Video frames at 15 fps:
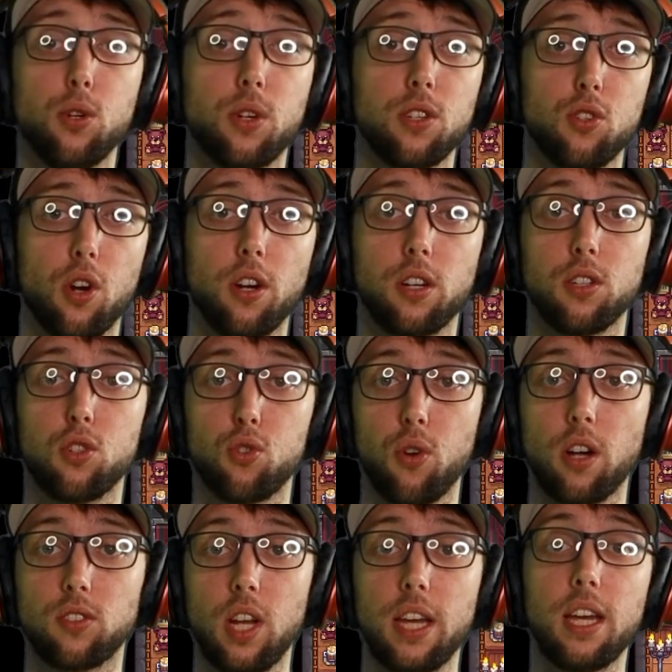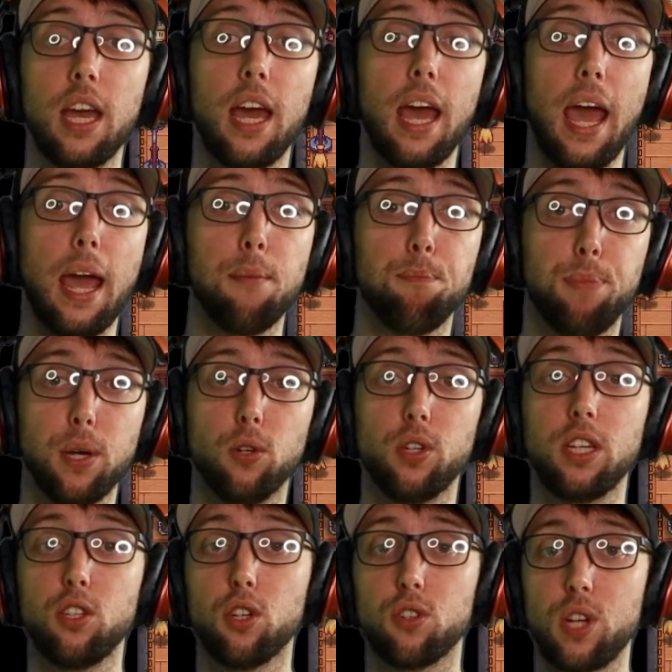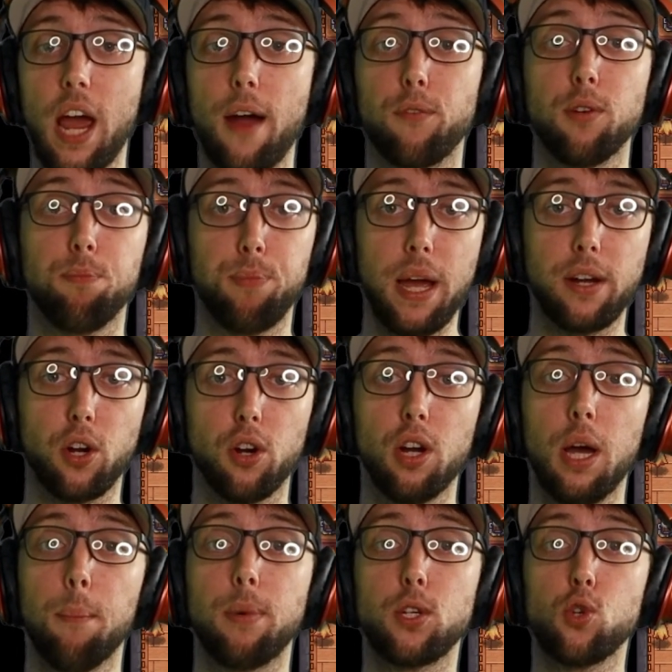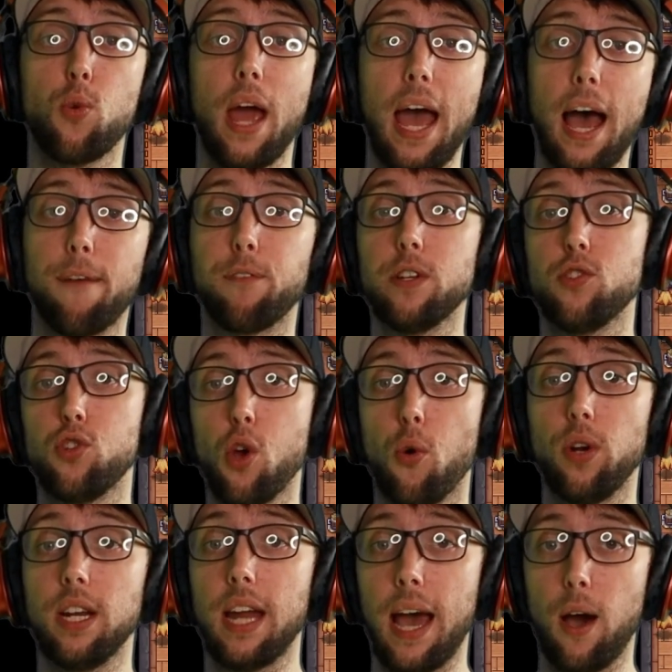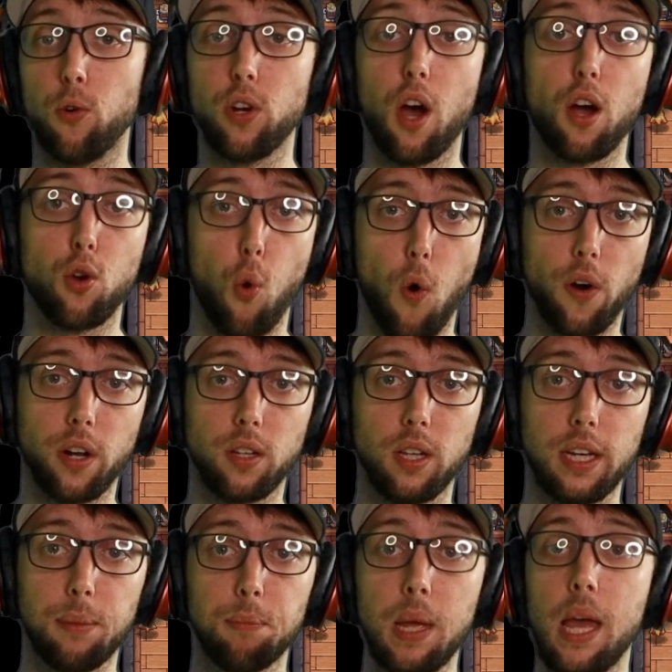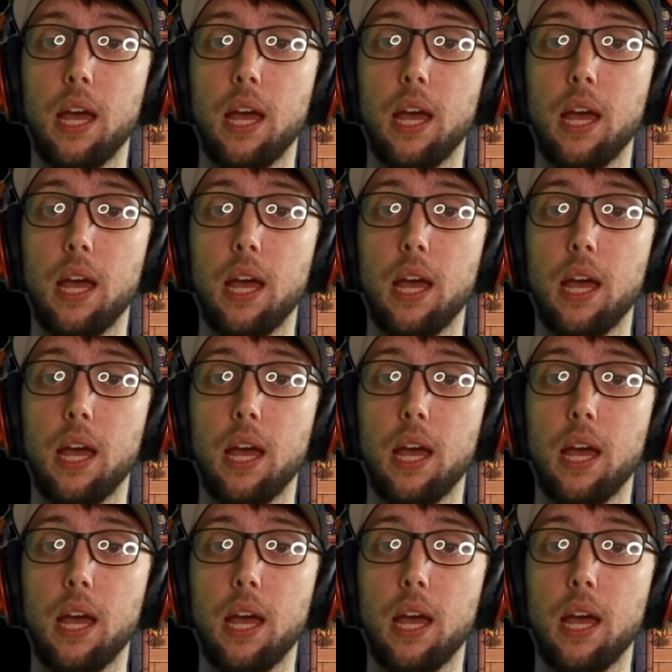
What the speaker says: You can start constructing and building your tavern bigger, but you have to zone it out accordingly.